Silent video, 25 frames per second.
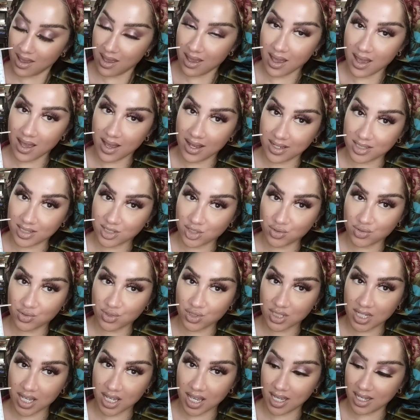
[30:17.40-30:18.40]
astral
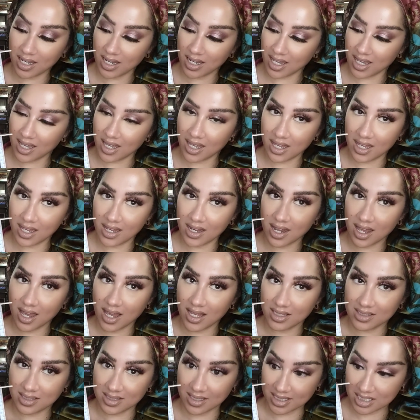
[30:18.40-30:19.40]
shade in a
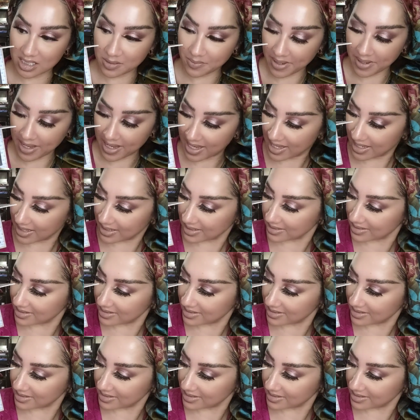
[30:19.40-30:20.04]
6 pan.